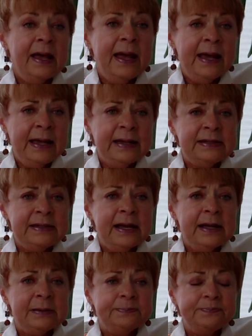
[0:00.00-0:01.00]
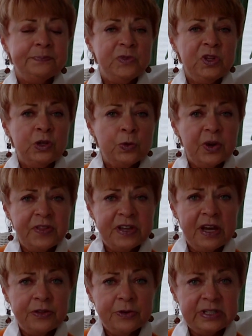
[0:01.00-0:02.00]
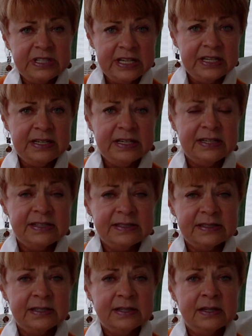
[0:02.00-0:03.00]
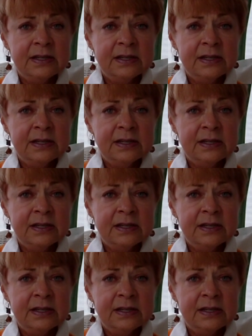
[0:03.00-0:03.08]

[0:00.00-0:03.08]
And you are the other attendees,